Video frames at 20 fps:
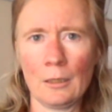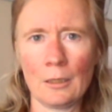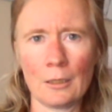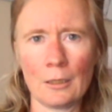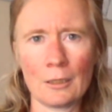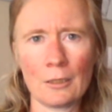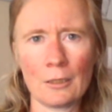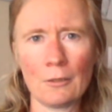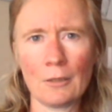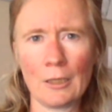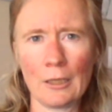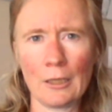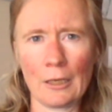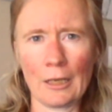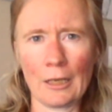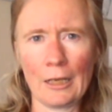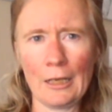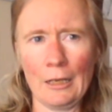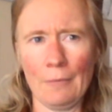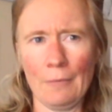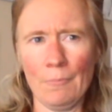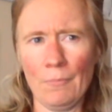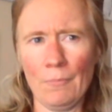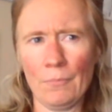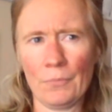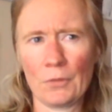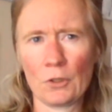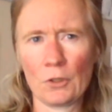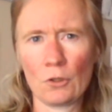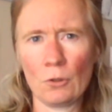It's not okay
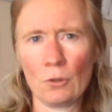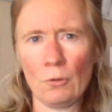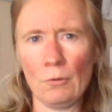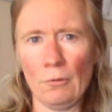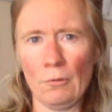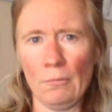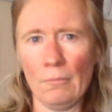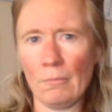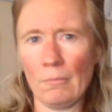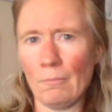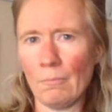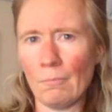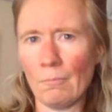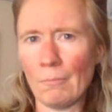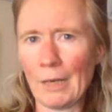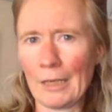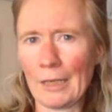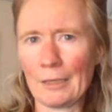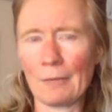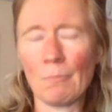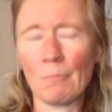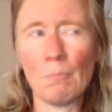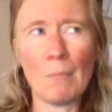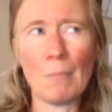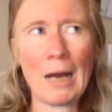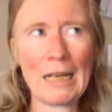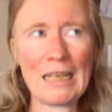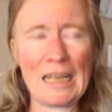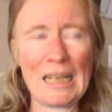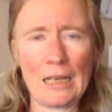to make
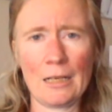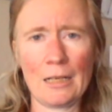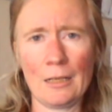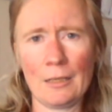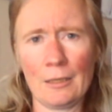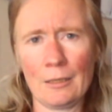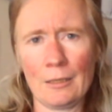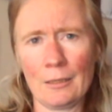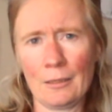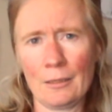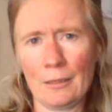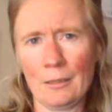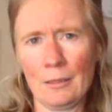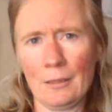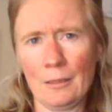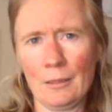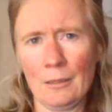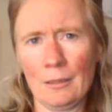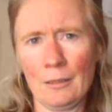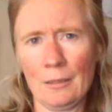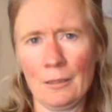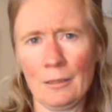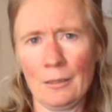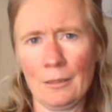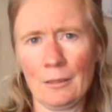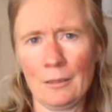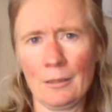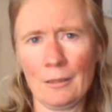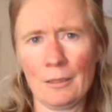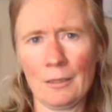money
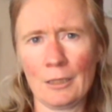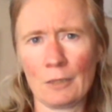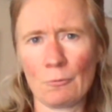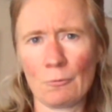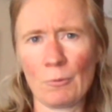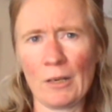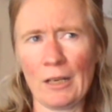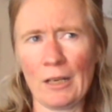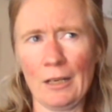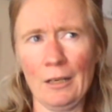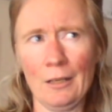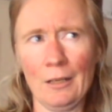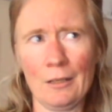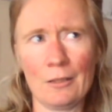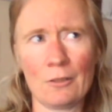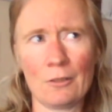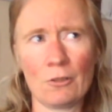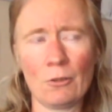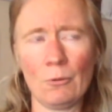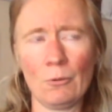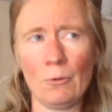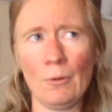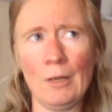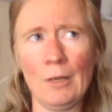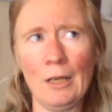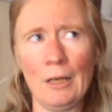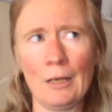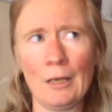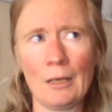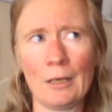this way, to
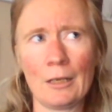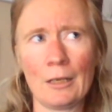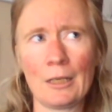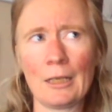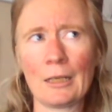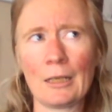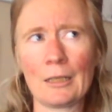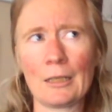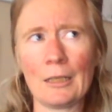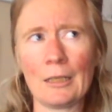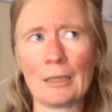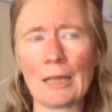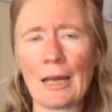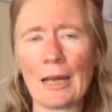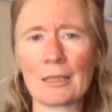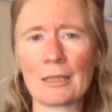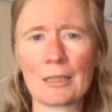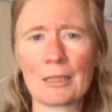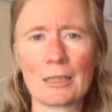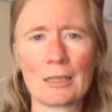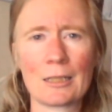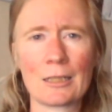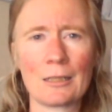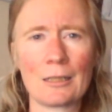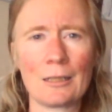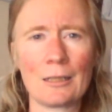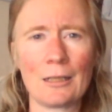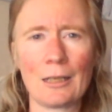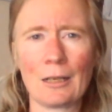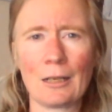think that that's
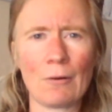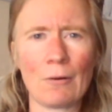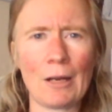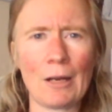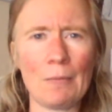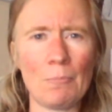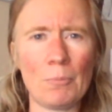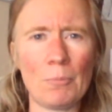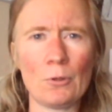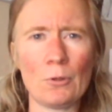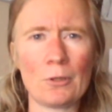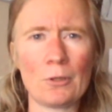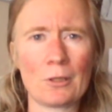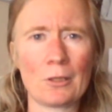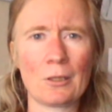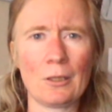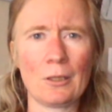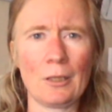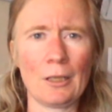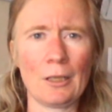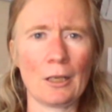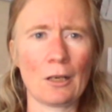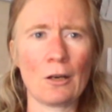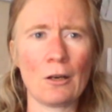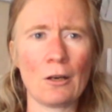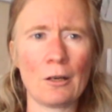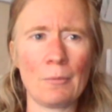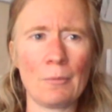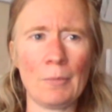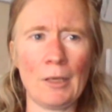a great boost to the
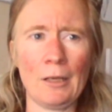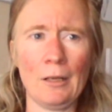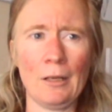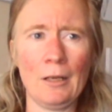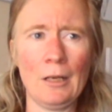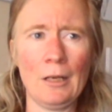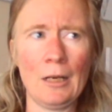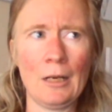economy.